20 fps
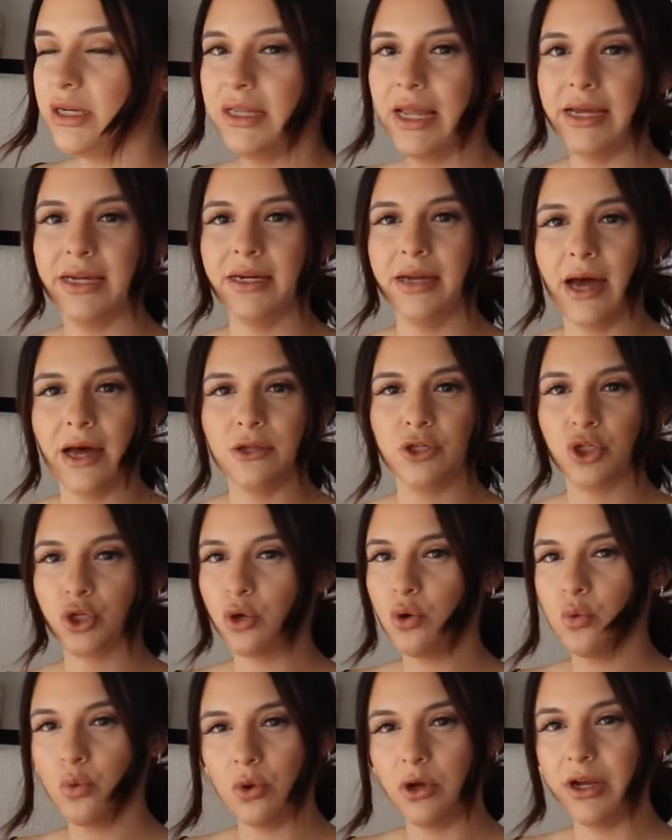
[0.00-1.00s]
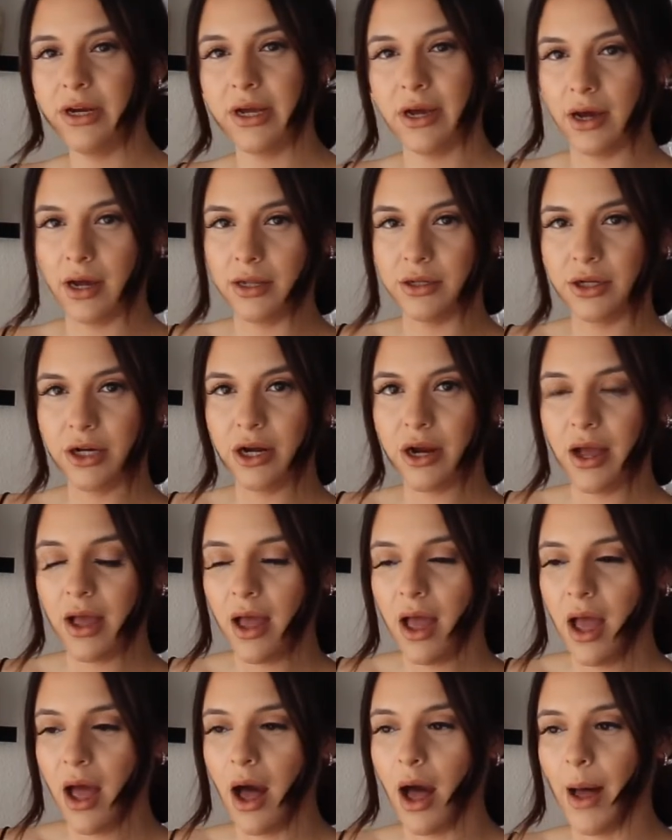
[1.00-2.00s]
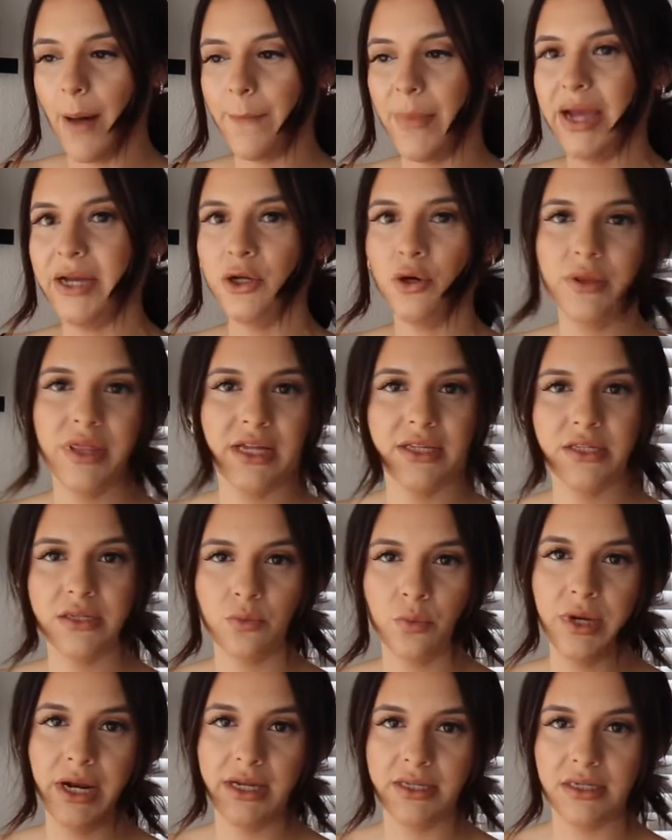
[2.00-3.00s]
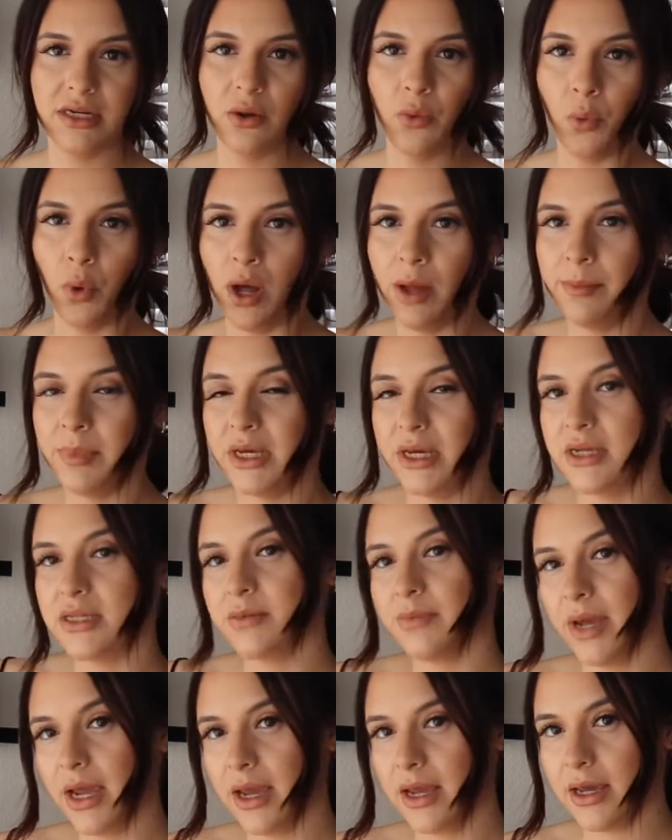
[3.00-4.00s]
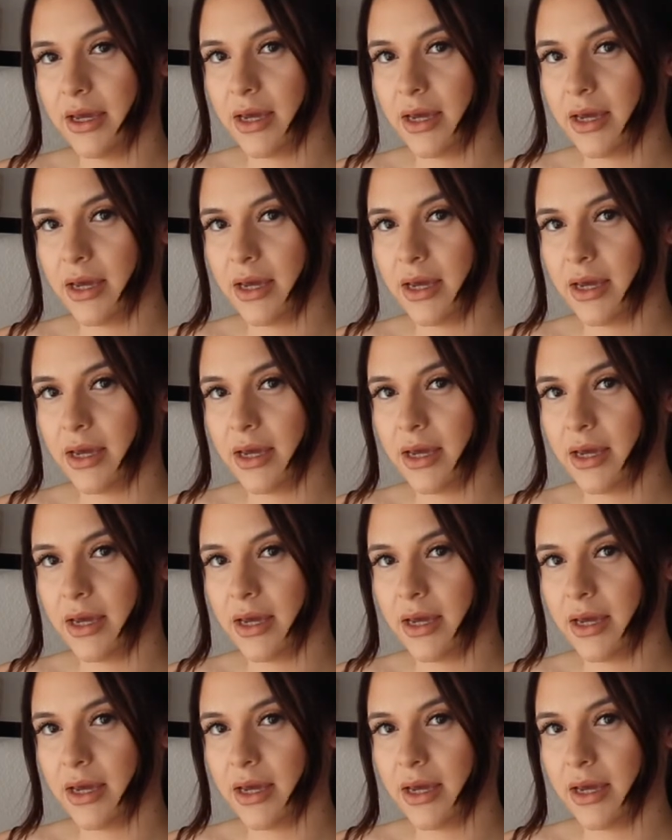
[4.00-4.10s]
like natural wood color. I knew that's what I didn't want because my